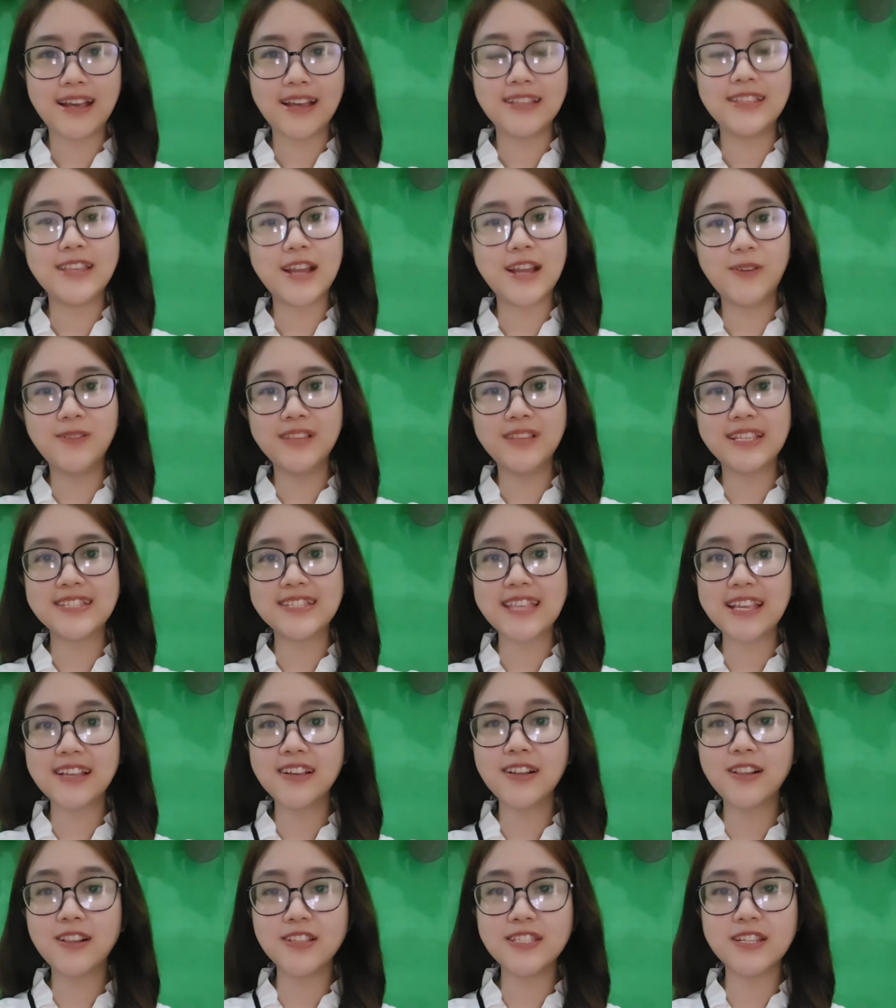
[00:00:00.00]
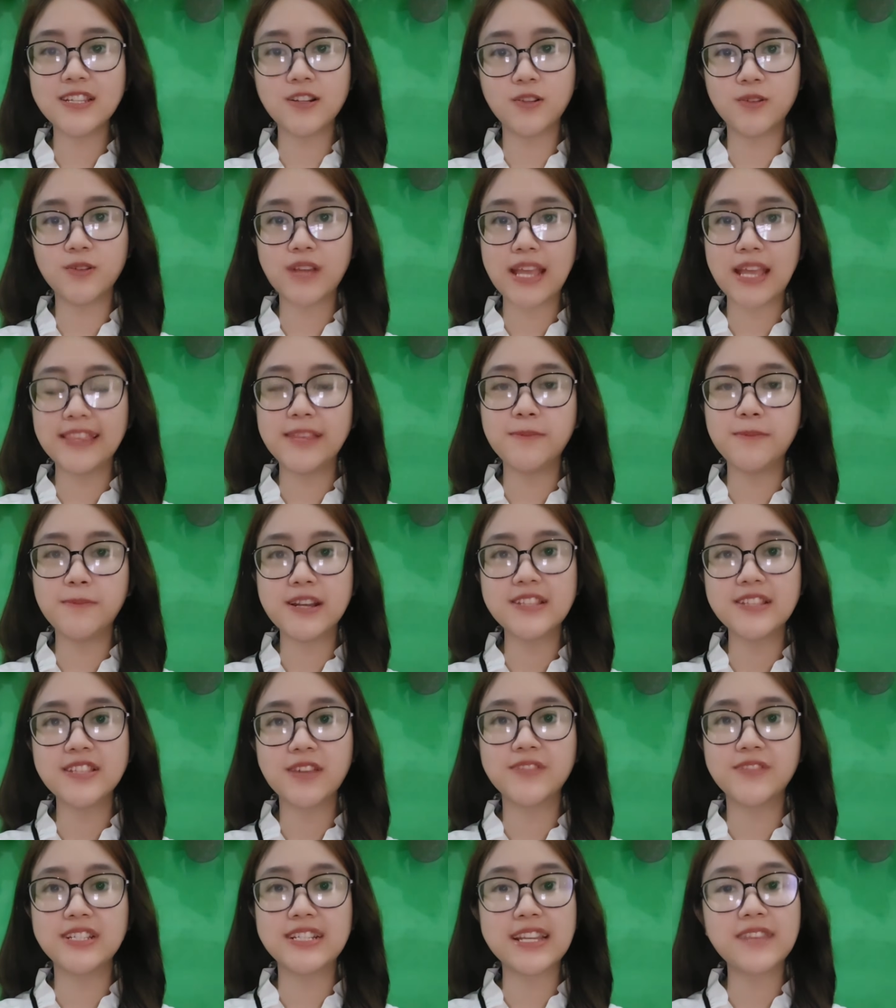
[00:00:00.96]
Now let's take a closer look at the parts
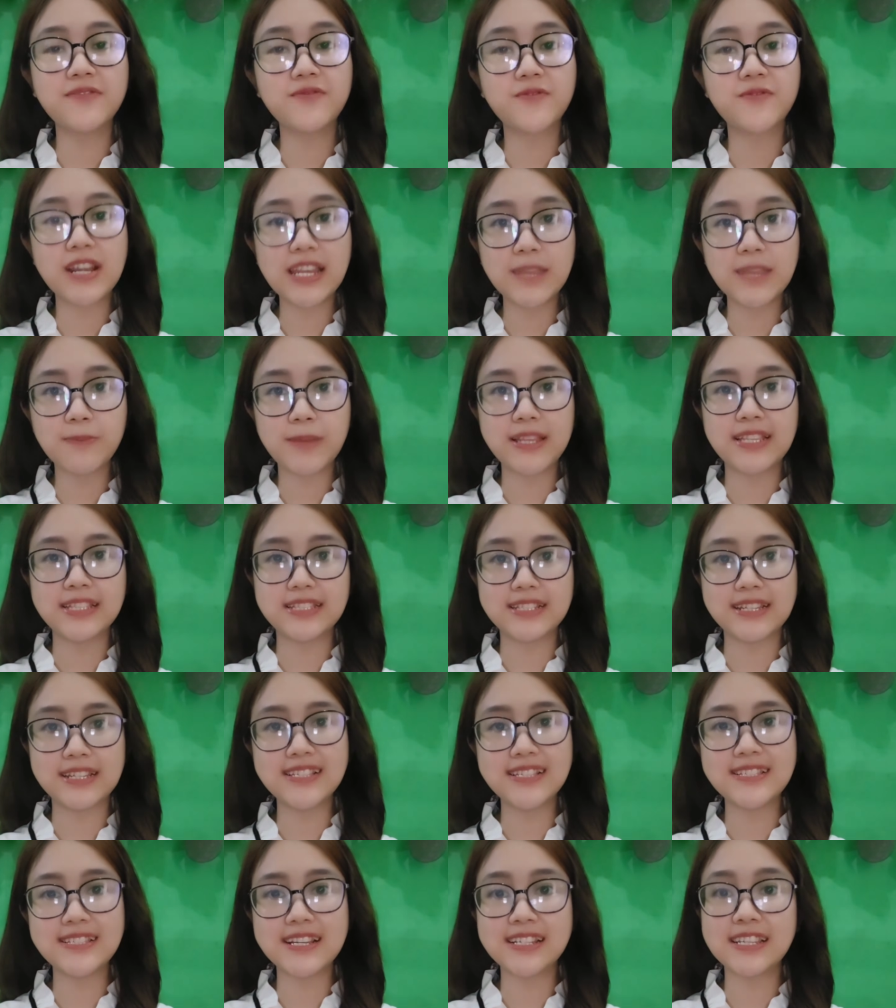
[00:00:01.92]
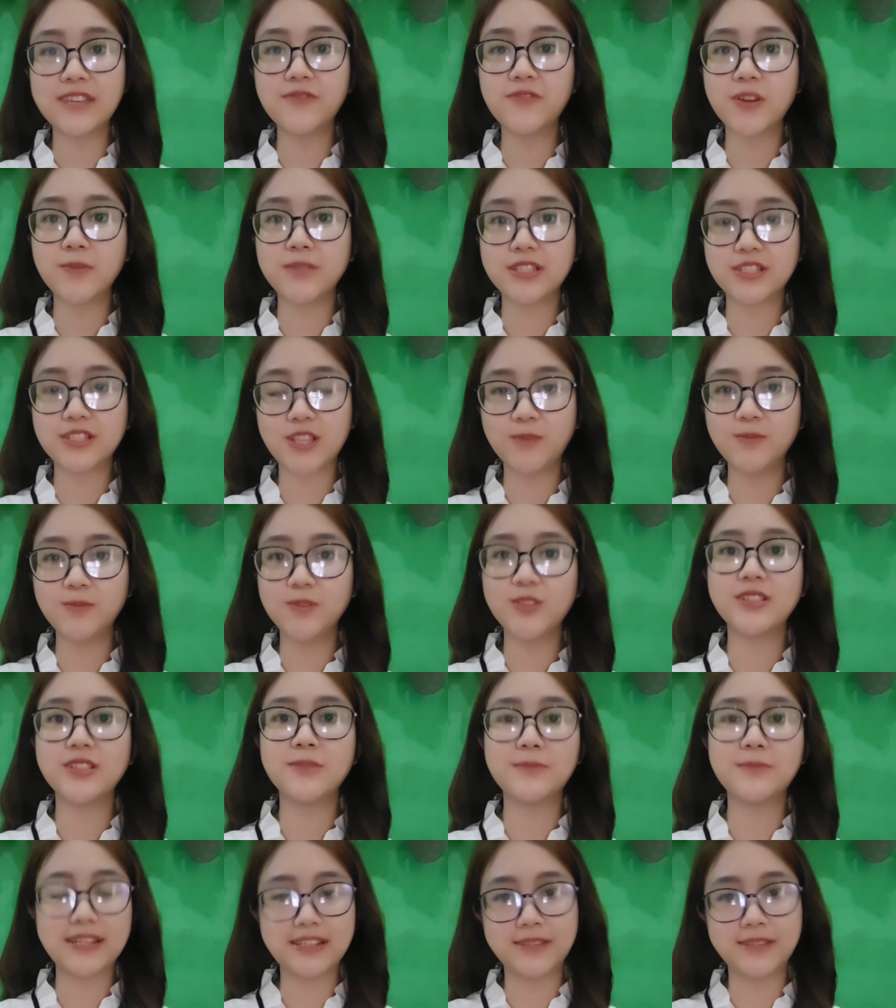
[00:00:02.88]
of the red frangipani tree starting from the top to
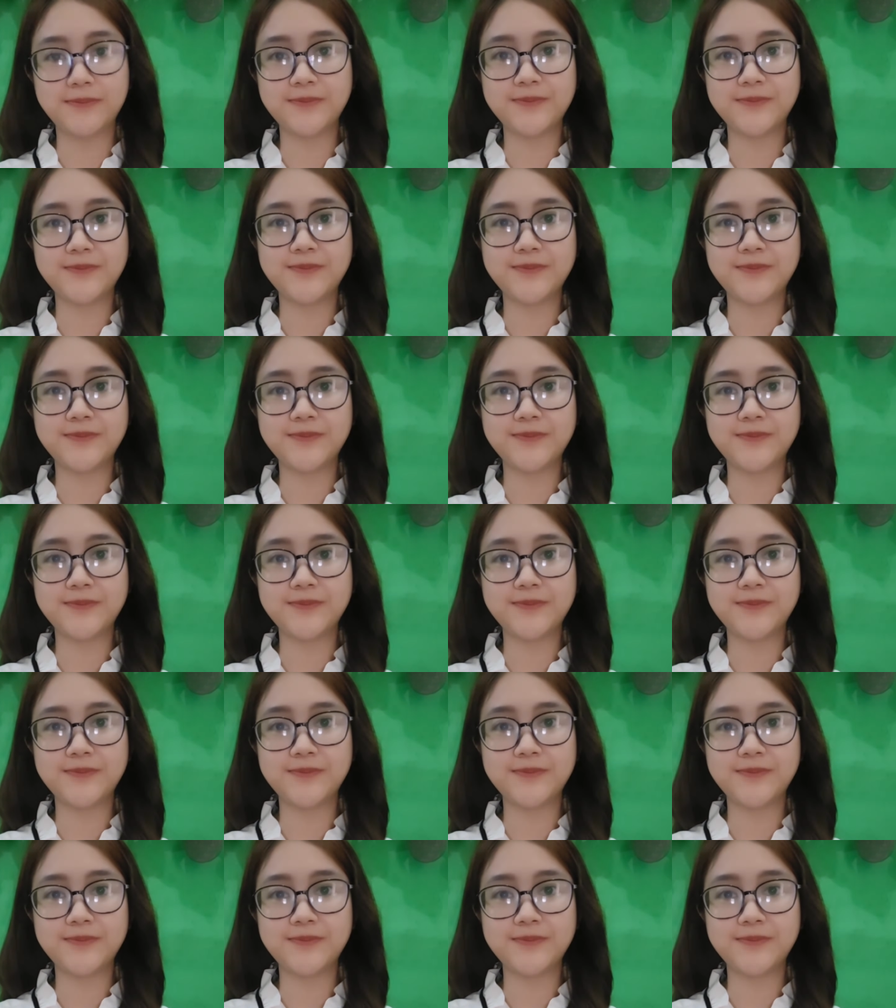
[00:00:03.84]
the bottom.